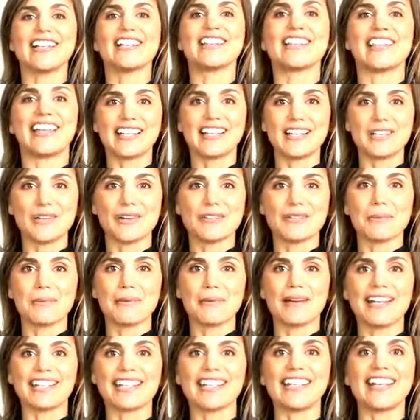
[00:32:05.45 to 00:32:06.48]
Thank you,
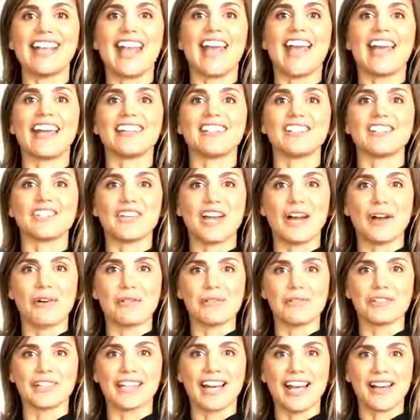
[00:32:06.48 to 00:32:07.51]
everybody, and ciao
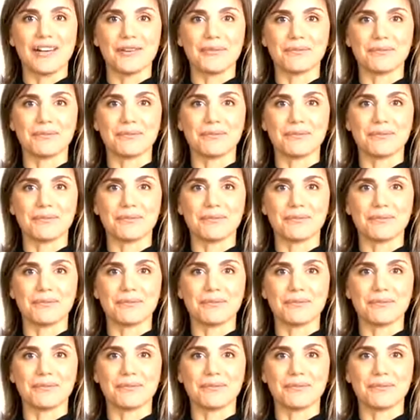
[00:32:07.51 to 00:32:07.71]
for now.